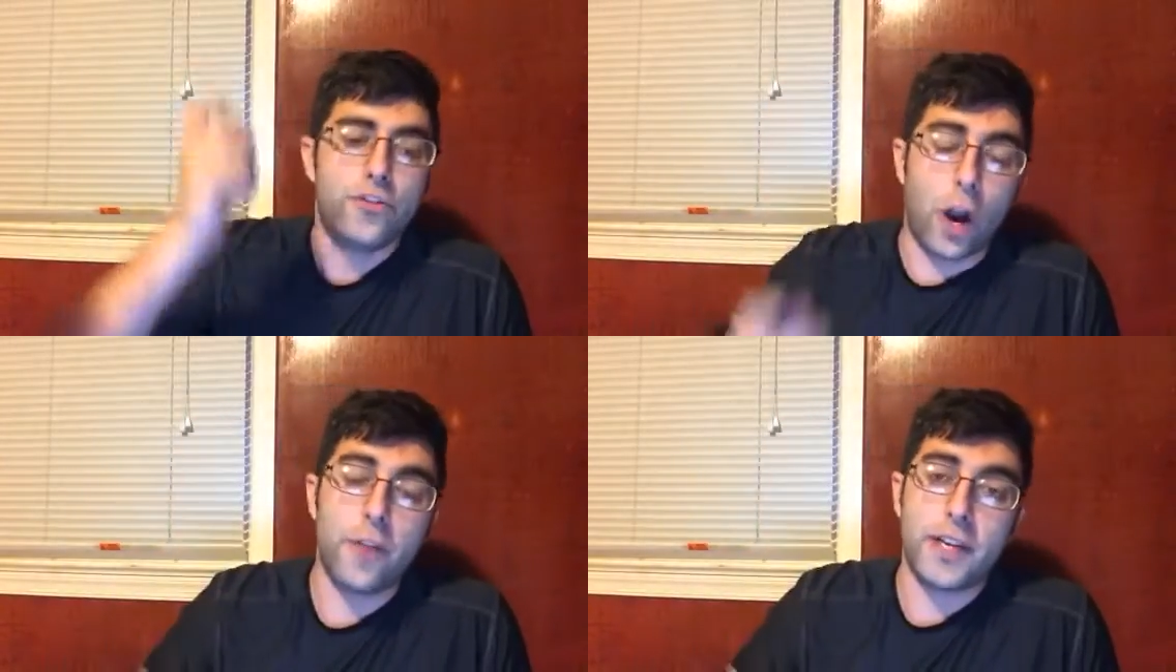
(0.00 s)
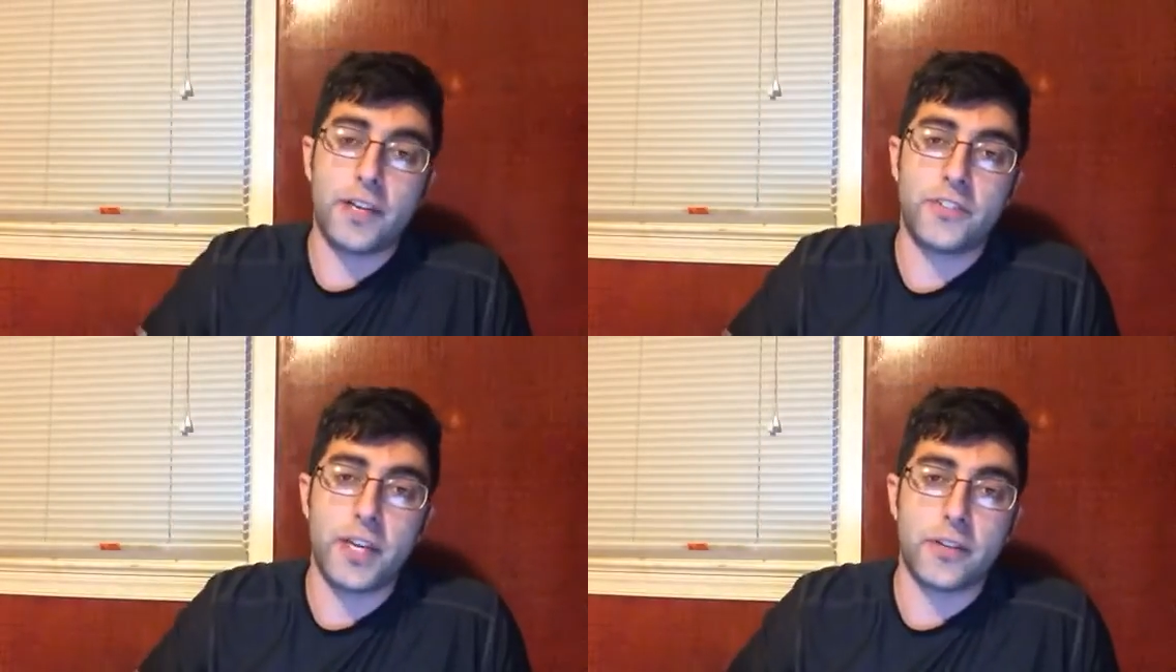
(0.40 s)
Jonathan
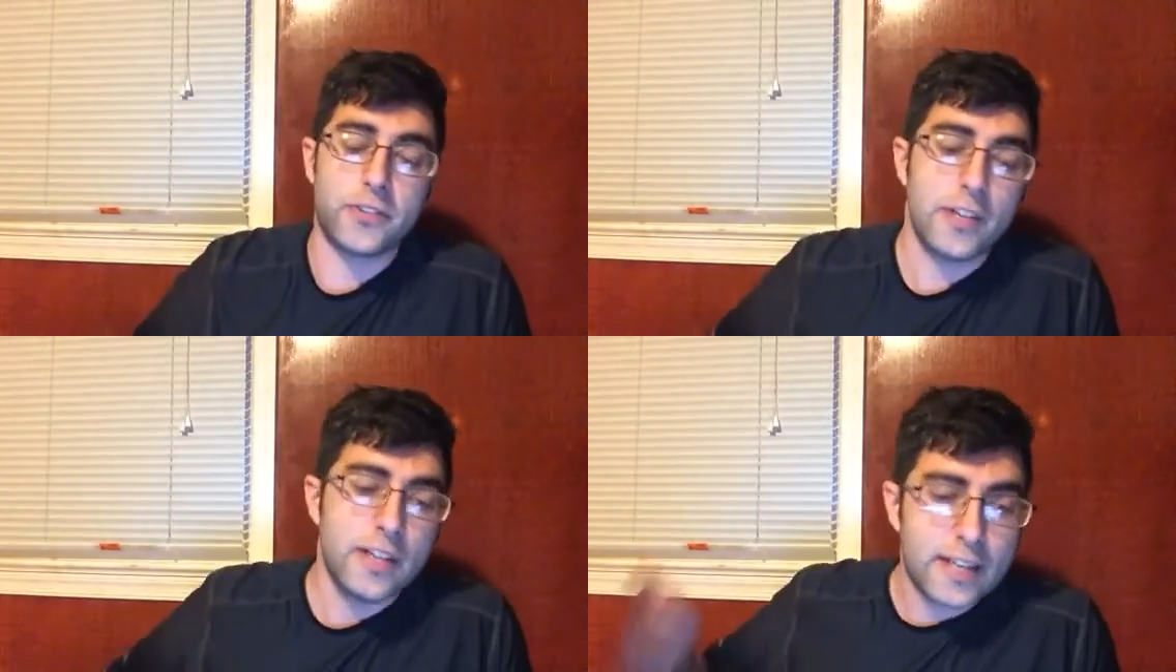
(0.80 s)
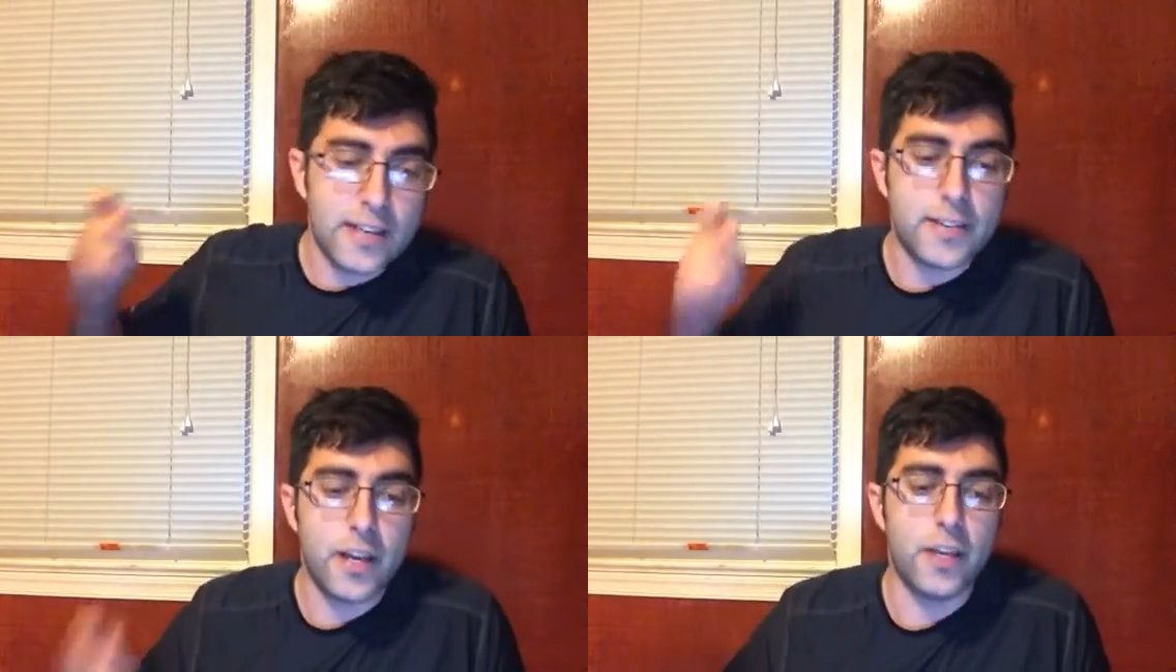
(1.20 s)
Casillas
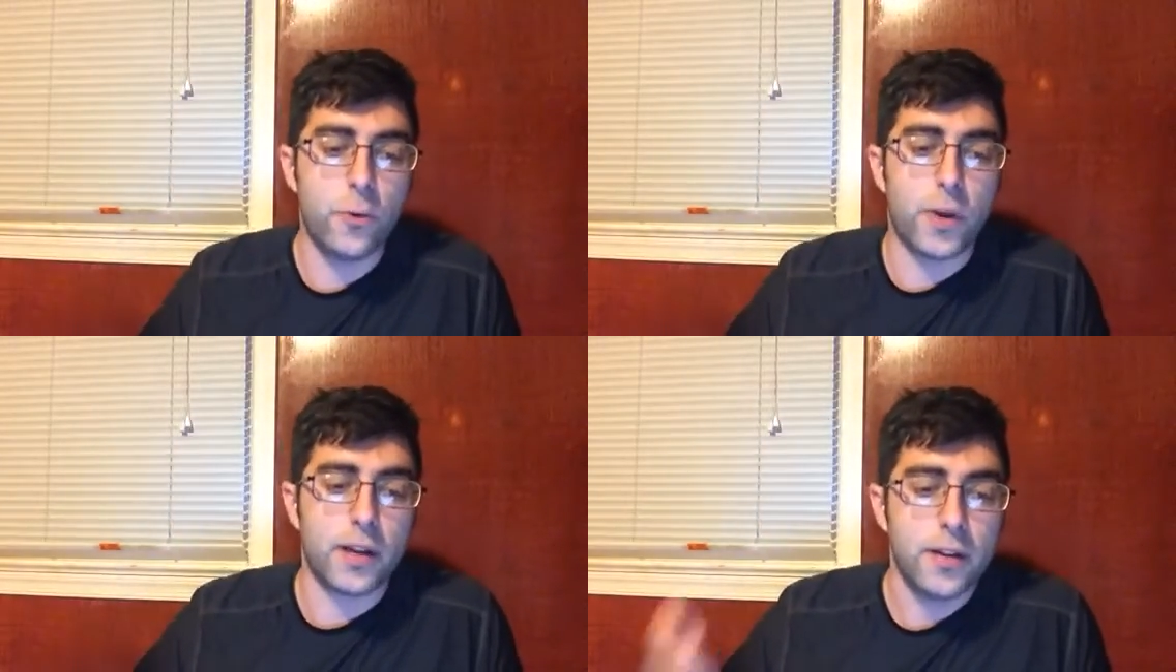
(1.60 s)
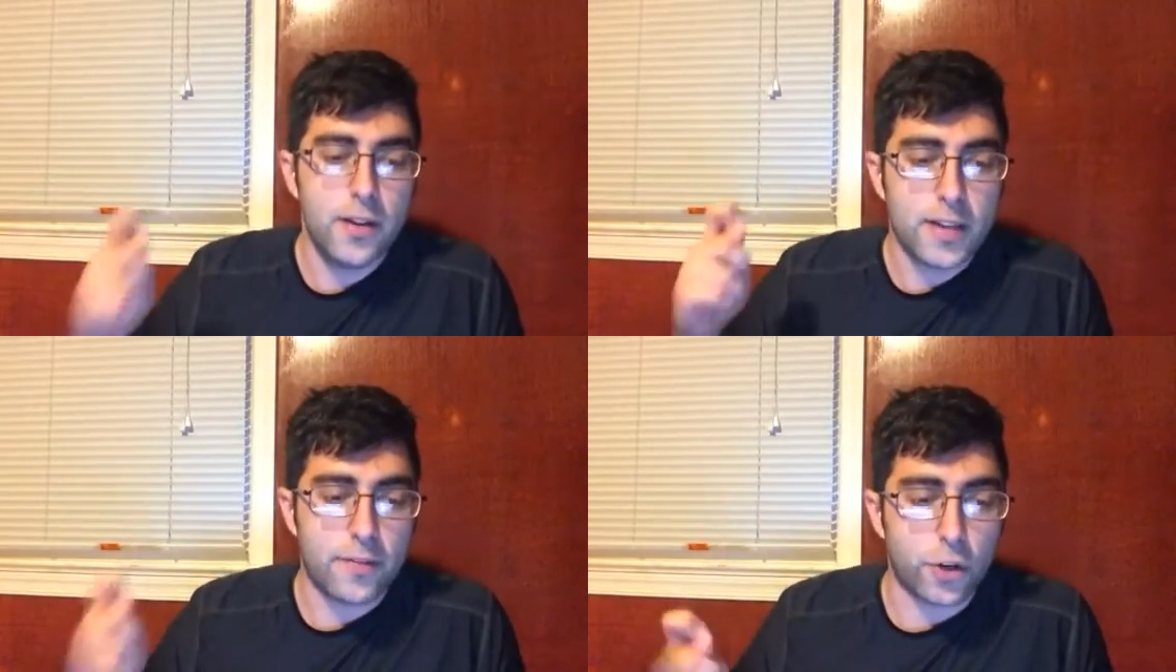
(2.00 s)
continuing
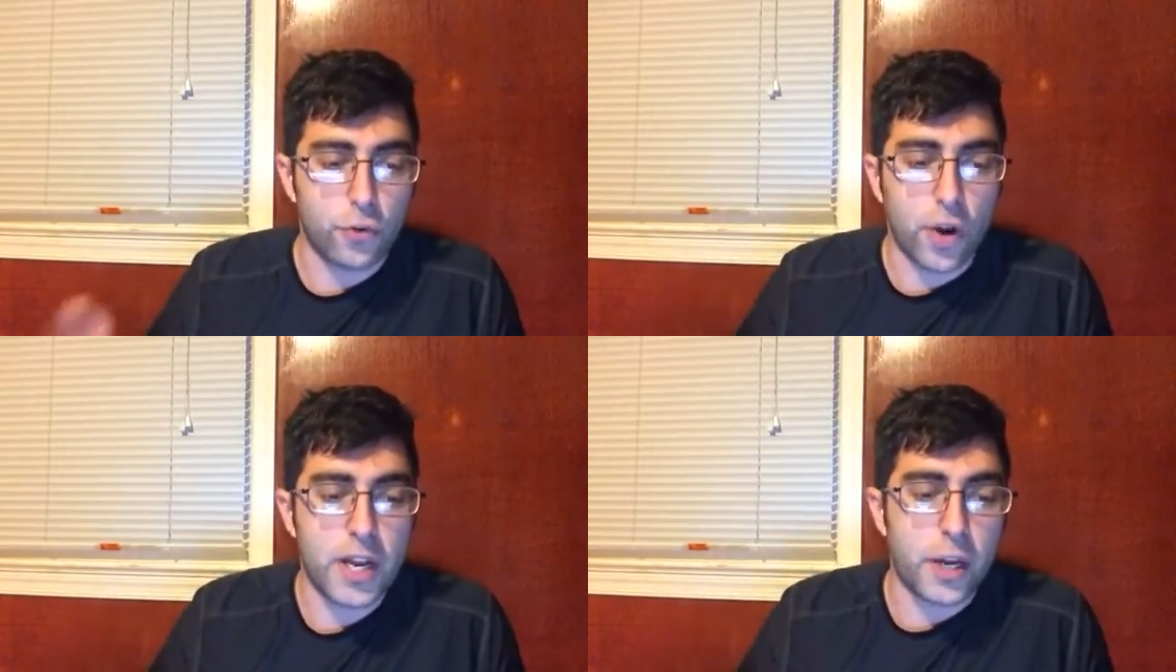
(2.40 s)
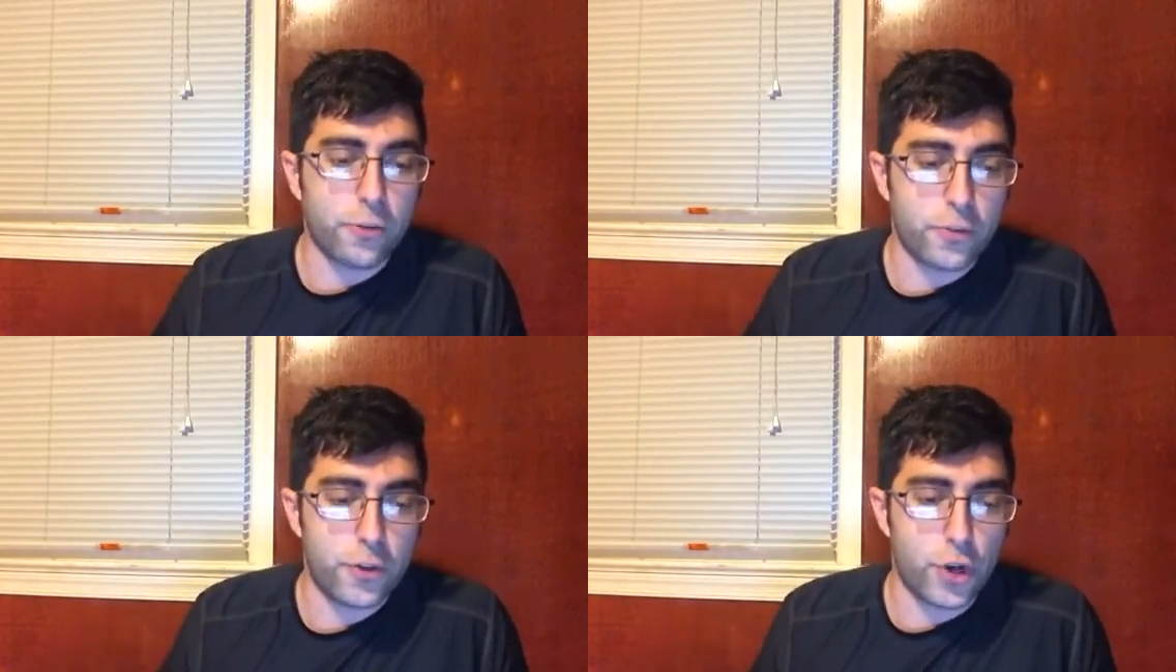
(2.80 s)
to have a great
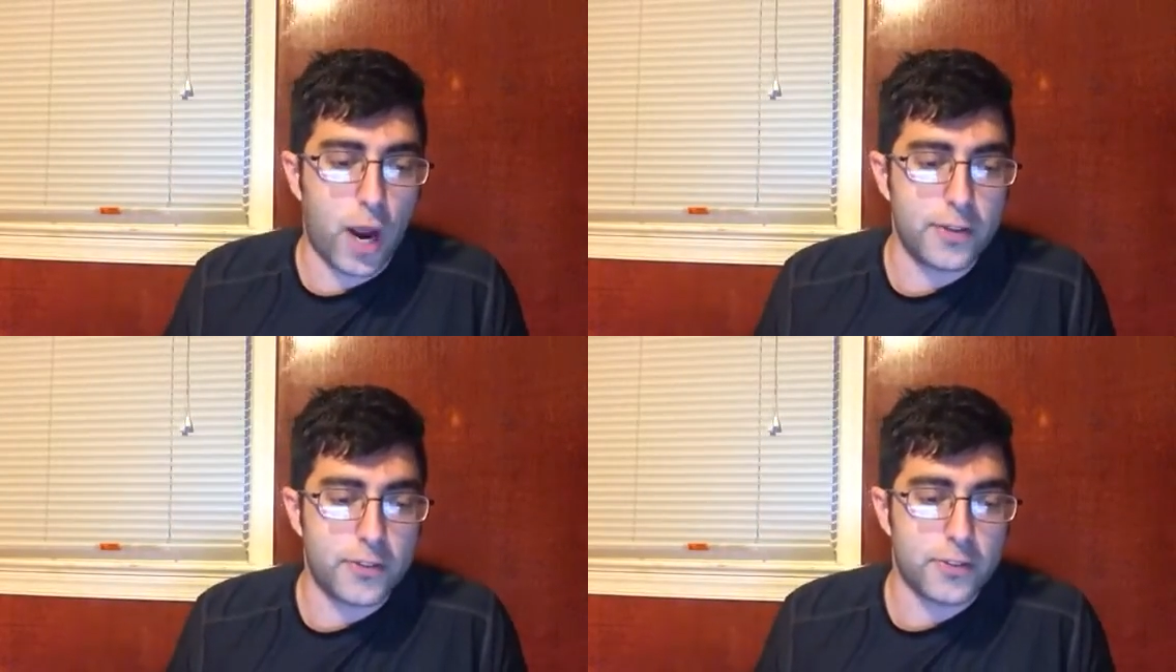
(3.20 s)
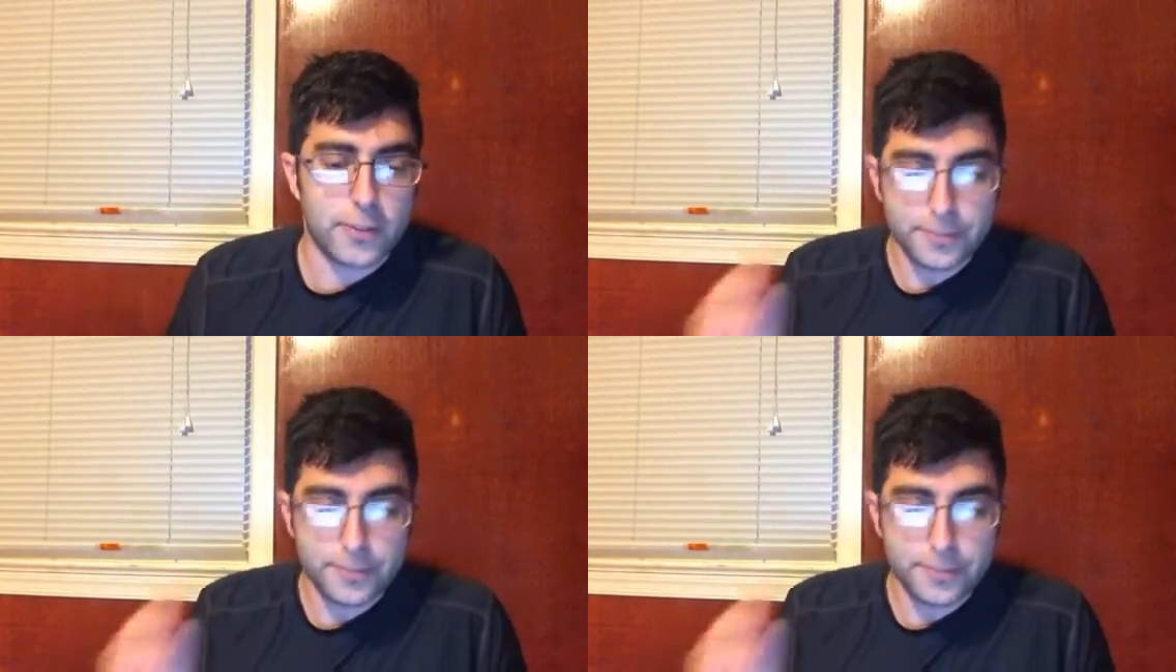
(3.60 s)
year for the Giants.